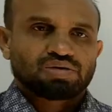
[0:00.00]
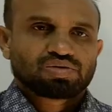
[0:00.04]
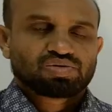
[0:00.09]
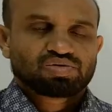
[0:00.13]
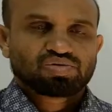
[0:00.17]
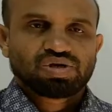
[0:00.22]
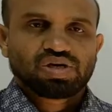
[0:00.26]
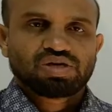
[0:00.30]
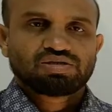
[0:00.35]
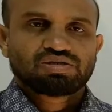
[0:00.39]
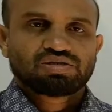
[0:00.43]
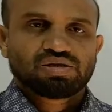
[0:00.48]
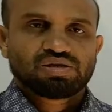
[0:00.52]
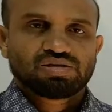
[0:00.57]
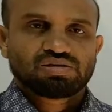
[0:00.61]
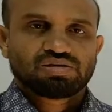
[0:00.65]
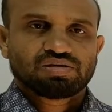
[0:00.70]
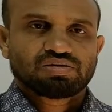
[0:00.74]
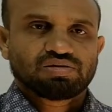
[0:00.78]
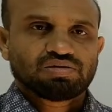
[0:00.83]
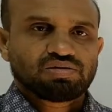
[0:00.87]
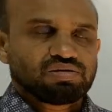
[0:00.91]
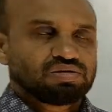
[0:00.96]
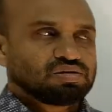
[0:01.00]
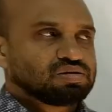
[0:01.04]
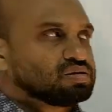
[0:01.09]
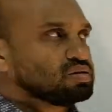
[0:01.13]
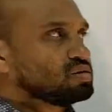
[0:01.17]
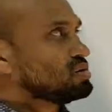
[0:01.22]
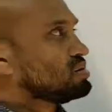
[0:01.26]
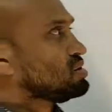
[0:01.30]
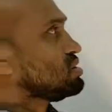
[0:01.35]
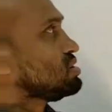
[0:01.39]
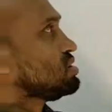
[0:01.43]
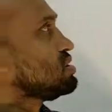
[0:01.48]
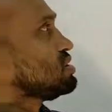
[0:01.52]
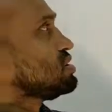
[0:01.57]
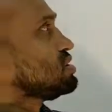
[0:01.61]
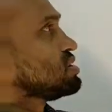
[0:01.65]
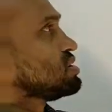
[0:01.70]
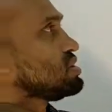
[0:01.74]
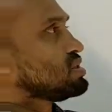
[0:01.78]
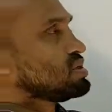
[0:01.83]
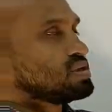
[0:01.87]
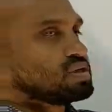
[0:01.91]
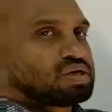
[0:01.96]
Today's lesson,
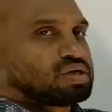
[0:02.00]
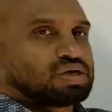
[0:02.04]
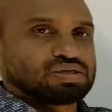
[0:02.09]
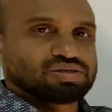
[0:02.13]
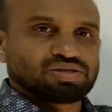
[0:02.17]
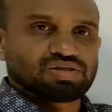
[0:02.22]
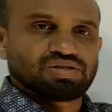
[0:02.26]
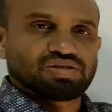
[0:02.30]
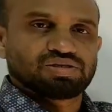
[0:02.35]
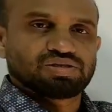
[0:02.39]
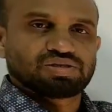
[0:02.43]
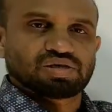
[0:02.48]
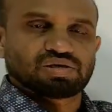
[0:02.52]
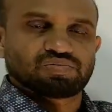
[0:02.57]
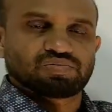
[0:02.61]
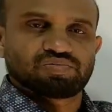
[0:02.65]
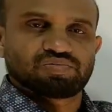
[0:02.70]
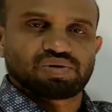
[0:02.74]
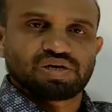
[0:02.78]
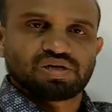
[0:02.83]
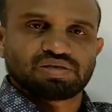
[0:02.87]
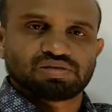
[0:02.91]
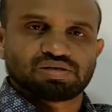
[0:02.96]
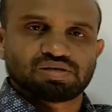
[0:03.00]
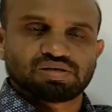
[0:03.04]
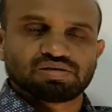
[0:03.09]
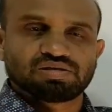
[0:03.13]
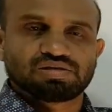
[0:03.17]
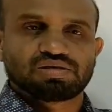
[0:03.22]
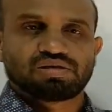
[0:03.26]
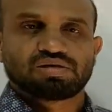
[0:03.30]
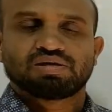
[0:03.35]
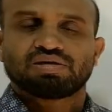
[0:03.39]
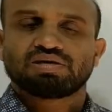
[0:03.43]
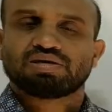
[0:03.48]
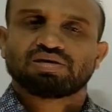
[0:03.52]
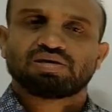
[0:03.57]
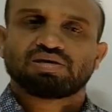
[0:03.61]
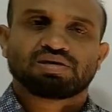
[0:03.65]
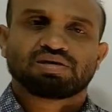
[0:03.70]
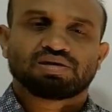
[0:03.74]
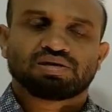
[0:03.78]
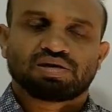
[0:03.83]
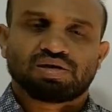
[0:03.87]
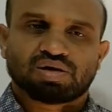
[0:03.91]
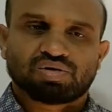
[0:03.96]
acids and bases
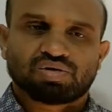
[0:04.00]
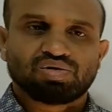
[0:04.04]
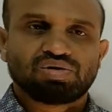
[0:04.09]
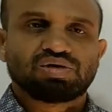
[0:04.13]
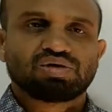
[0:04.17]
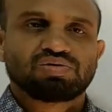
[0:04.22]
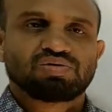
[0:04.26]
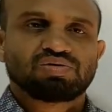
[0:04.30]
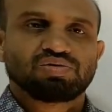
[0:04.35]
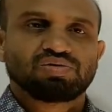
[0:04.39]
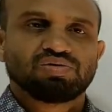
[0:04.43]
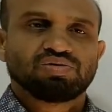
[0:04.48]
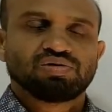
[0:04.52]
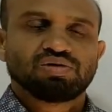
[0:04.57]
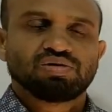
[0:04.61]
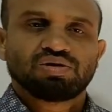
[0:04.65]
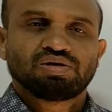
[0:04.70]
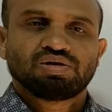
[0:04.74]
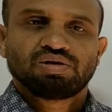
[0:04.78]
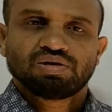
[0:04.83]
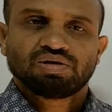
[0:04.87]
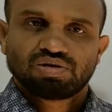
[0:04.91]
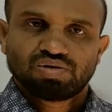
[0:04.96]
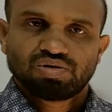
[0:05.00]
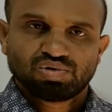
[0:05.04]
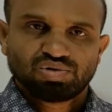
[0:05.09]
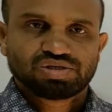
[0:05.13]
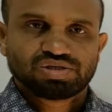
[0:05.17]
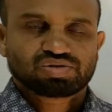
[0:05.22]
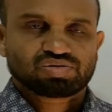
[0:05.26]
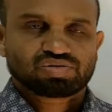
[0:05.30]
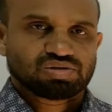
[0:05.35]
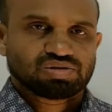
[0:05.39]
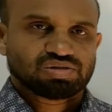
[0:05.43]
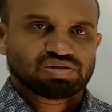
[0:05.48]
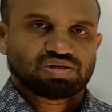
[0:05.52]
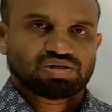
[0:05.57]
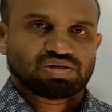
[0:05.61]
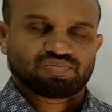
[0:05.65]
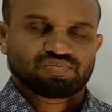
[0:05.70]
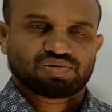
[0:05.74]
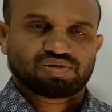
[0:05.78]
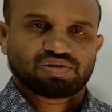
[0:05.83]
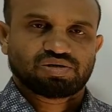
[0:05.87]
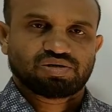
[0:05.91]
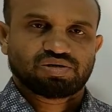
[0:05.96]
according to Lewis
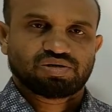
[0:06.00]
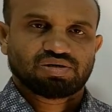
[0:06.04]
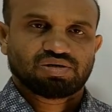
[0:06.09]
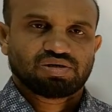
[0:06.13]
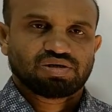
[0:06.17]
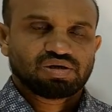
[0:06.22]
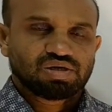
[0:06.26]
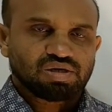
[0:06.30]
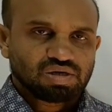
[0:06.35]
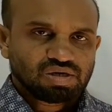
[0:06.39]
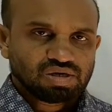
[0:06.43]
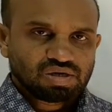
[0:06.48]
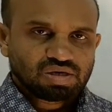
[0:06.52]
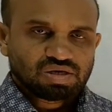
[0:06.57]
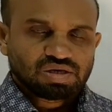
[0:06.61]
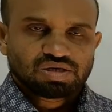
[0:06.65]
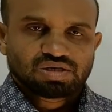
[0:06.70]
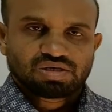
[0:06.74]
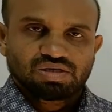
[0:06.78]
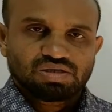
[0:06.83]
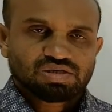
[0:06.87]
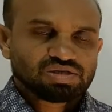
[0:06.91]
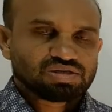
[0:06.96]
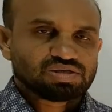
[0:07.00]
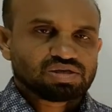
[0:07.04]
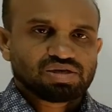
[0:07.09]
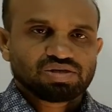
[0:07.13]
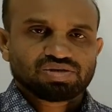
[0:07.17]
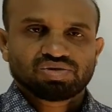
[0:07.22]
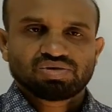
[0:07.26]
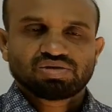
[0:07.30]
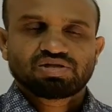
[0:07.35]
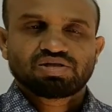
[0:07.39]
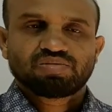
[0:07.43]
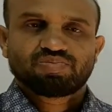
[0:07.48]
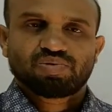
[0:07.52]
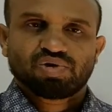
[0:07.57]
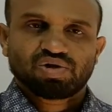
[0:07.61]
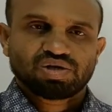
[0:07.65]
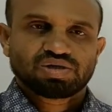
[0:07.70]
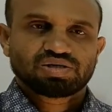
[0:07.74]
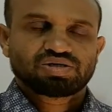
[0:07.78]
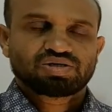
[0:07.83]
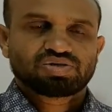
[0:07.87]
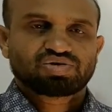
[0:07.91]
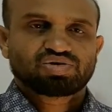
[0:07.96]
concept. In this lesson, the
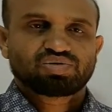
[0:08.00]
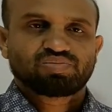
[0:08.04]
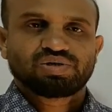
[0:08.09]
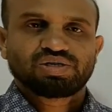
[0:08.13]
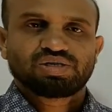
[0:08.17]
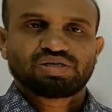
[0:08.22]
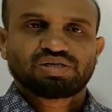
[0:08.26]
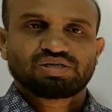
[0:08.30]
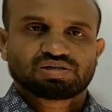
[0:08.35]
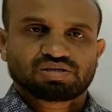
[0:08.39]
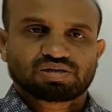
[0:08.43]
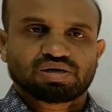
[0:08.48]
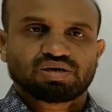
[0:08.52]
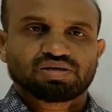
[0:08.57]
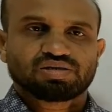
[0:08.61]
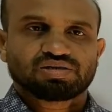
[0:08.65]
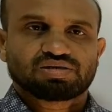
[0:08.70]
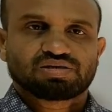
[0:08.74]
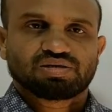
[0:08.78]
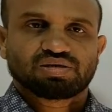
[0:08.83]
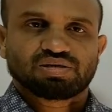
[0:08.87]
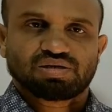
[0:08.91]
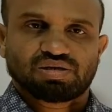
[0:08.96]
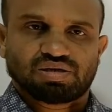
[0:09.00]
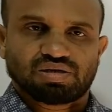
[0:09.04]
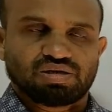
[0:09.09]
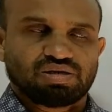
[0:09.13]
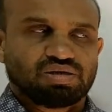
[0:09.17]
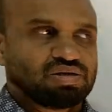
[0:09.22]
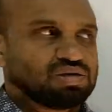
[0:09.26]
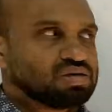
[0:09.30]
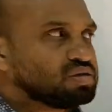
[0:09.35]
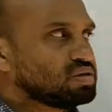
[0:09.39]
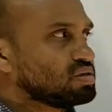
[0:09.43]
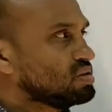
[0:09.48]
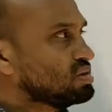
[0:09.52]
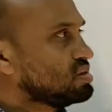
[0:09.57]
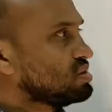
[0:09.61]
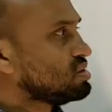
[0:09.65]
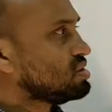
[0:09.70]
points to be discussed are